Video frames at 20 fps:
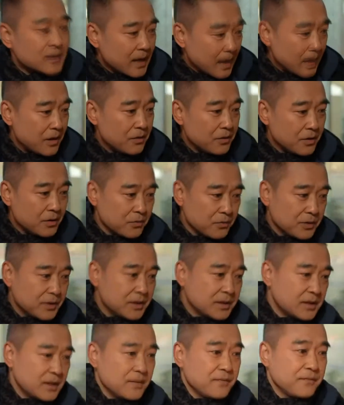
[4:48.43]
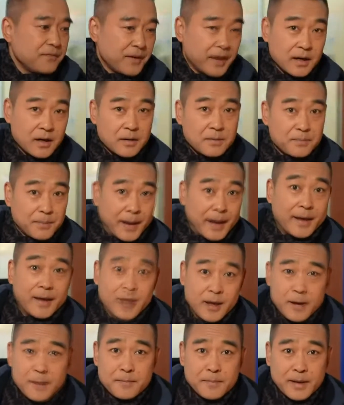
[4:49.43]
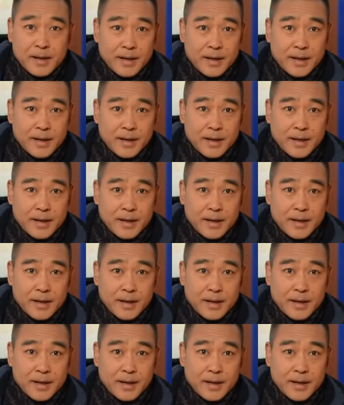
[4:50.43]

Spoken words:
how it was invented by him,